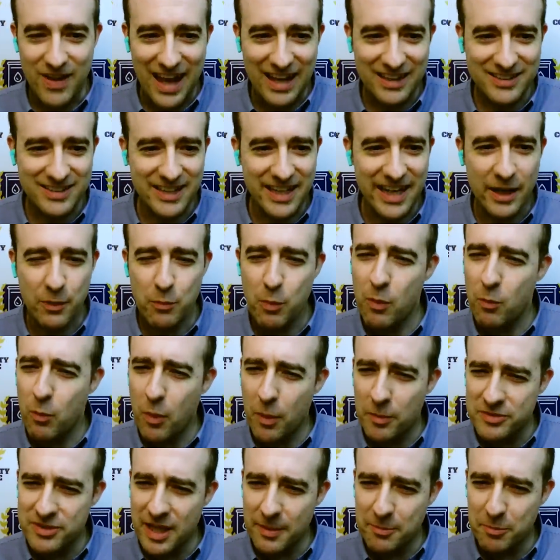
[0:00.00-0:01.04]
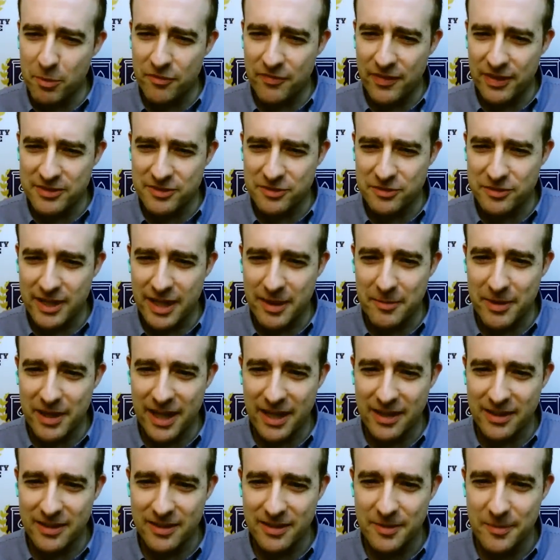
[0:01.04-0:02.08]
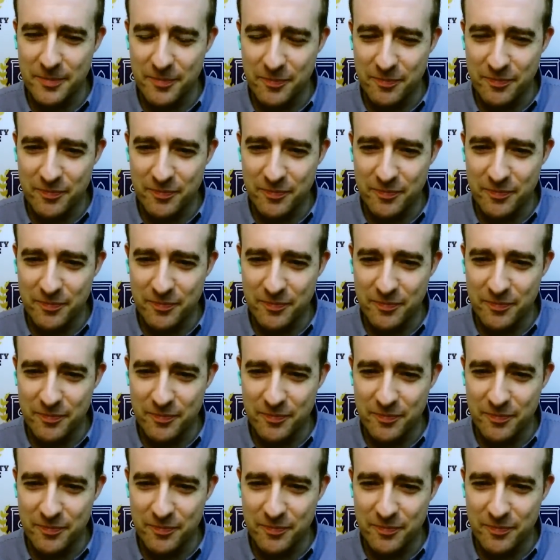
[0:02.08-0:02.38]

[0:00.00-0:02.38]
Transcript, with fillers: Fascinating. What was that professor's name again?